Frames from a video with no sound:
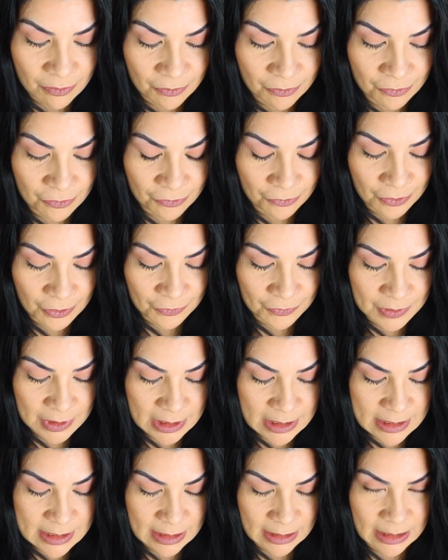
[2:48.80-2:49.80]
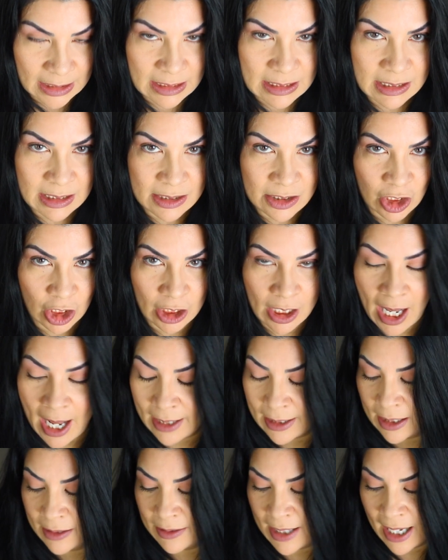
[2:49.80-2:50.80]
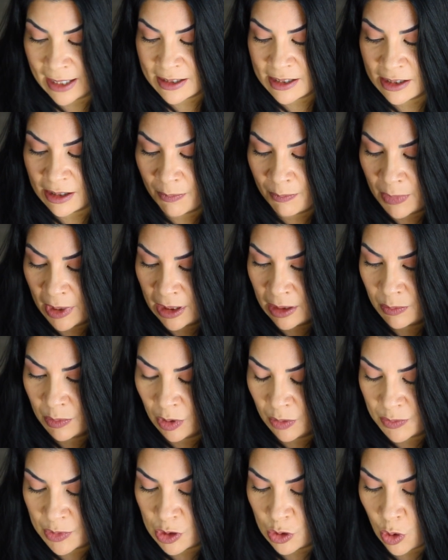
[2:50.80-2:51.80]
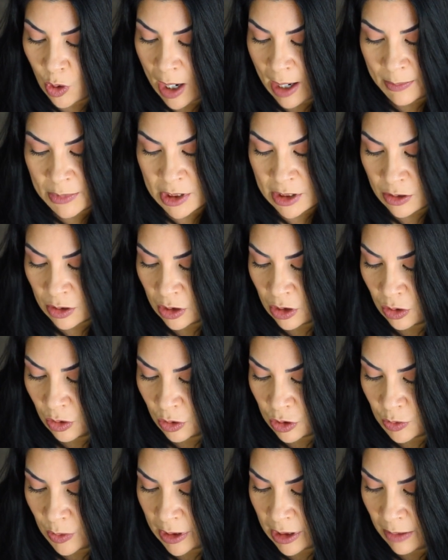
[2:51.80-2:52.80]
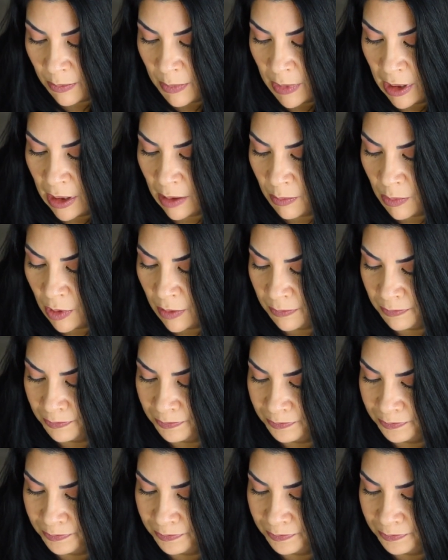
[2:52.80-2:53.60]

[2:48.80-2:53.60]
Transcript: 15 seconds is a lot, and that's the minimum. So I'm just gonna go to the minimum.